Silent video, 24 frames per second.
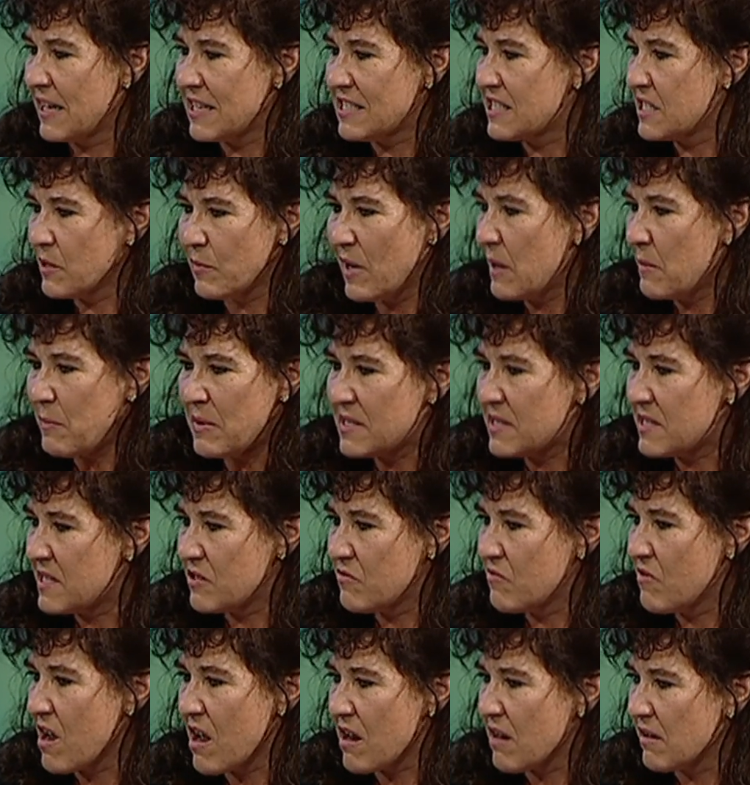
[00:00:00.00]
That's the way business
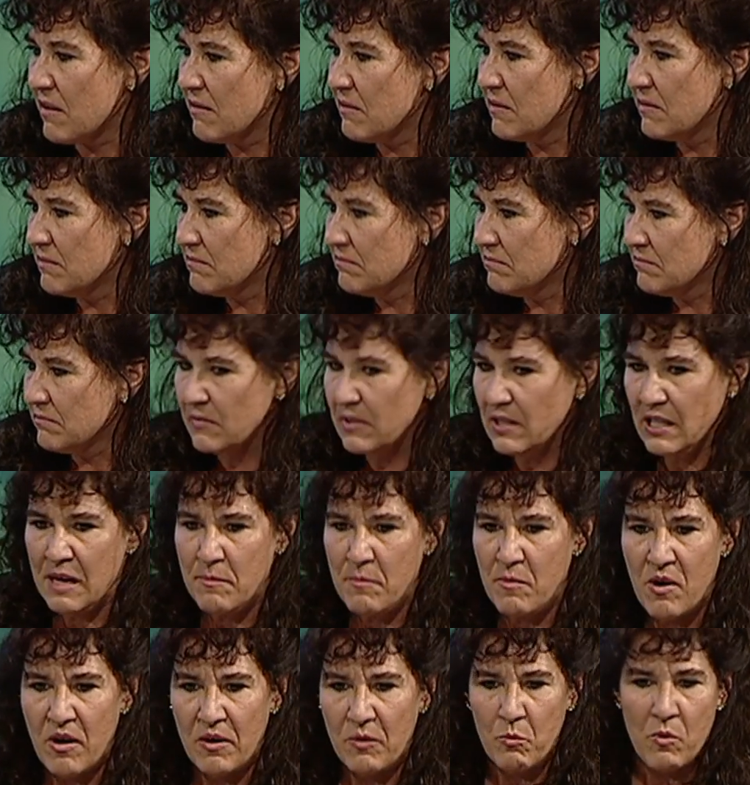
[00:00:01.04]
is run.
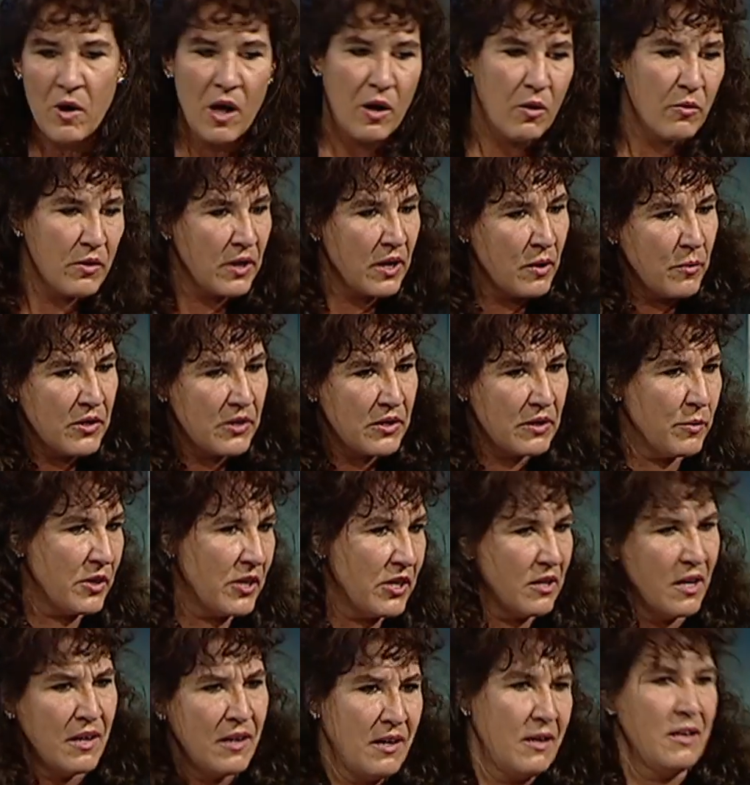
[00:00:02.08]
Come on. Well,
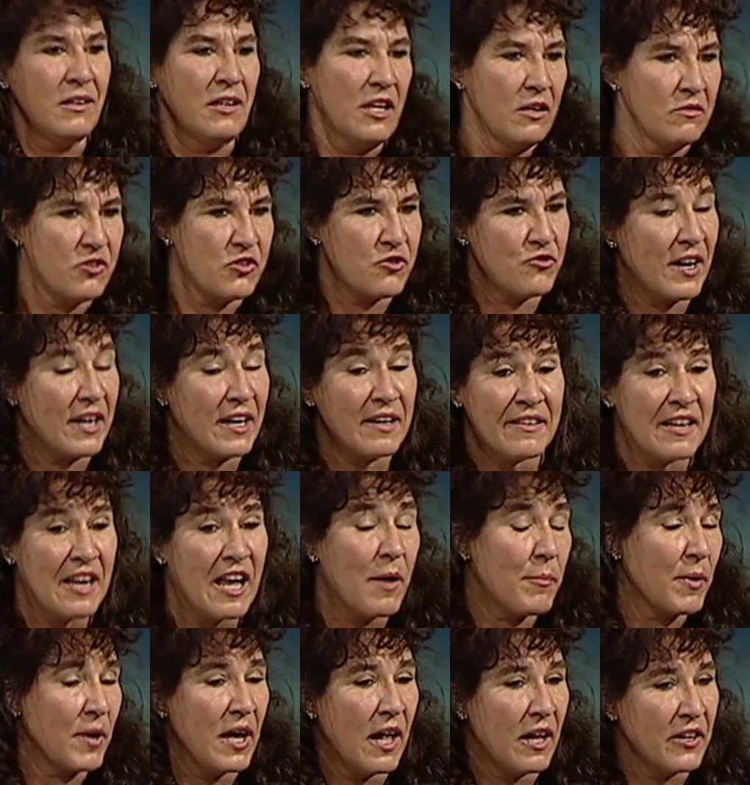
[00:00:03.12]
you know, strengthen
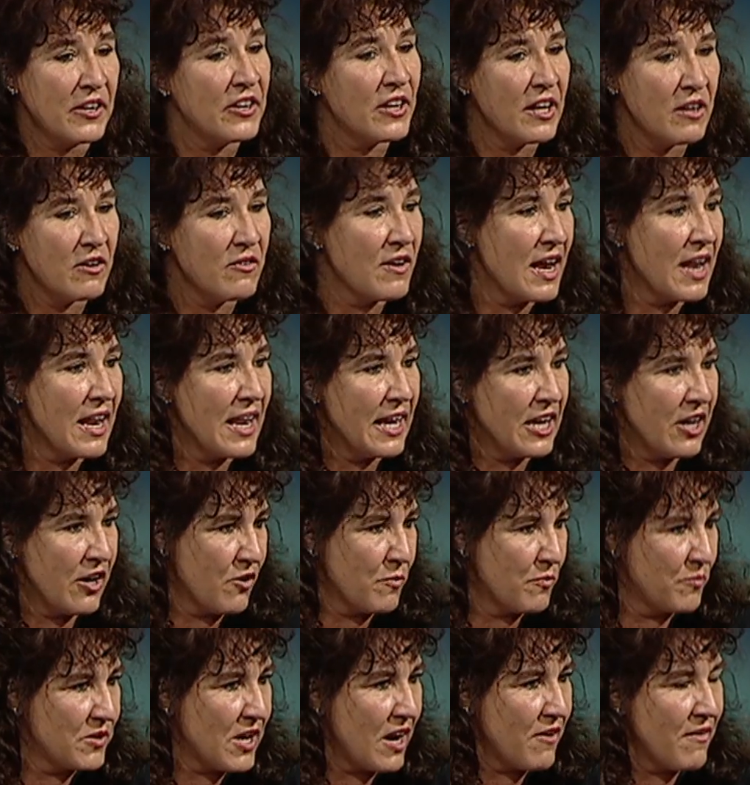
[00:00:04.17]
up, girl, you know, really. You're
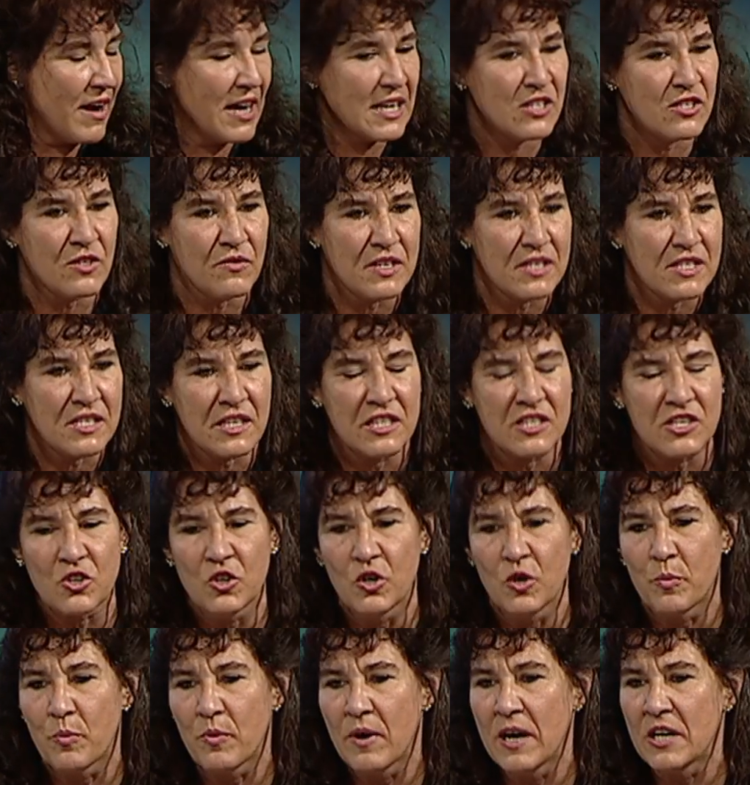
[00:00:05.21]
a director of this
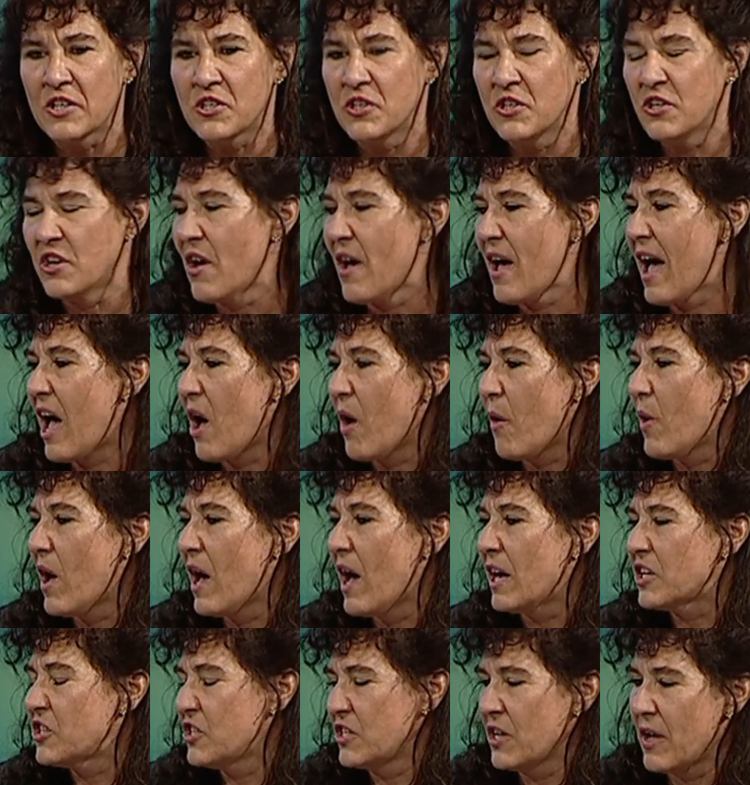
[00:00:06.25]
corporation. You know how it
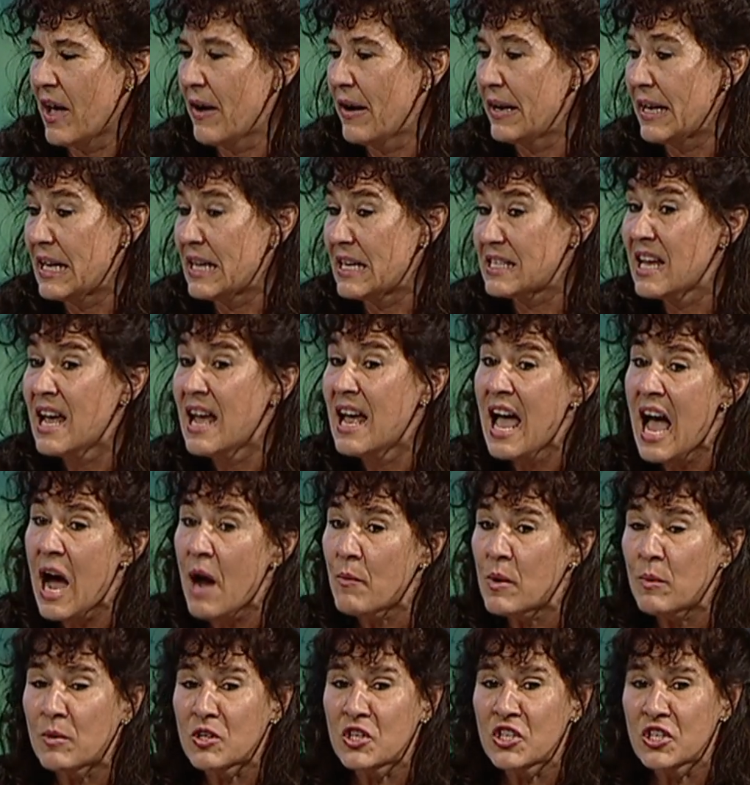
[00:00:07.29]
works. You know how it is.
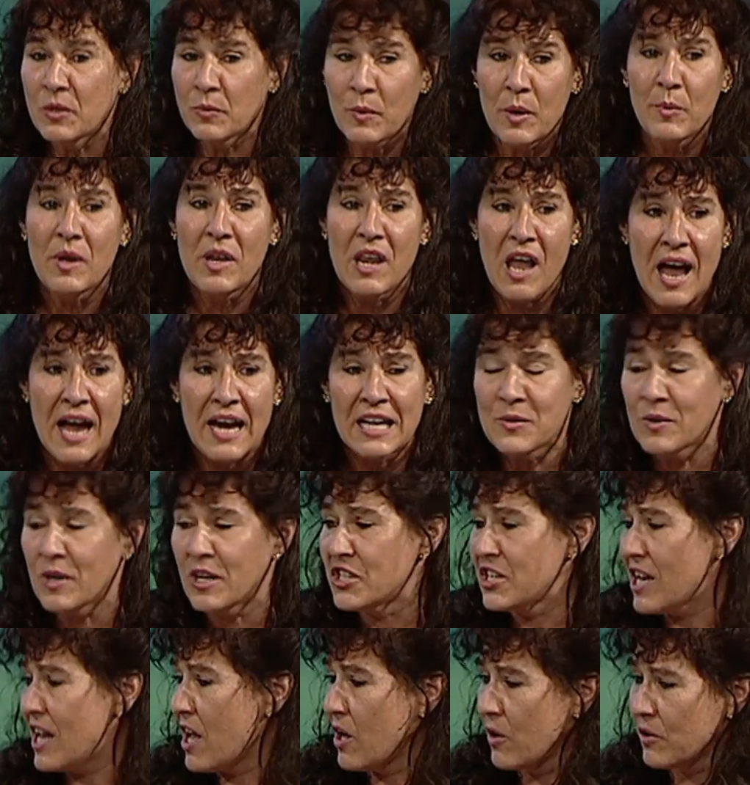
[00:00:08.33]
And we were lying to
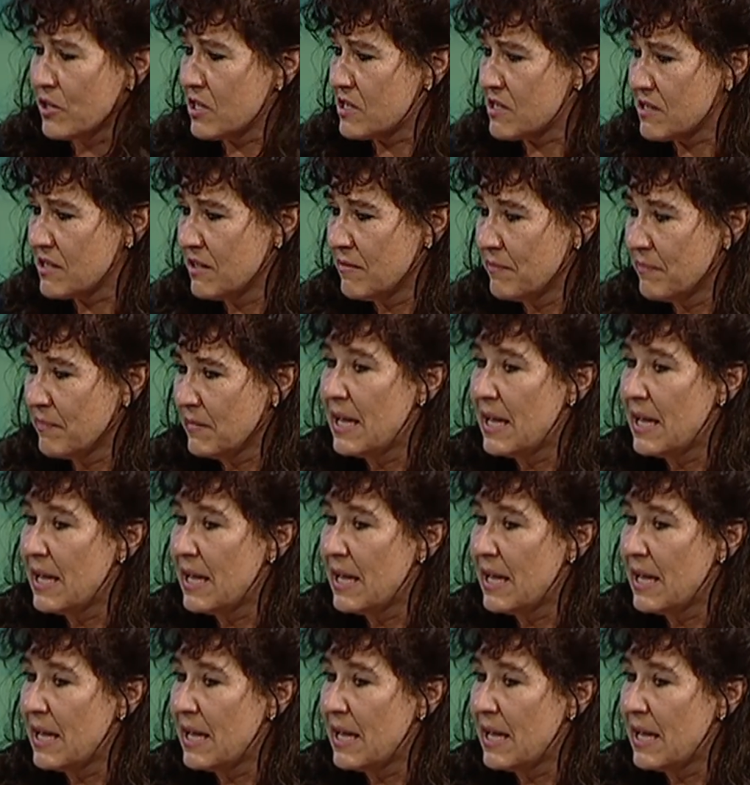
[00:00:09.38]
our shareholders.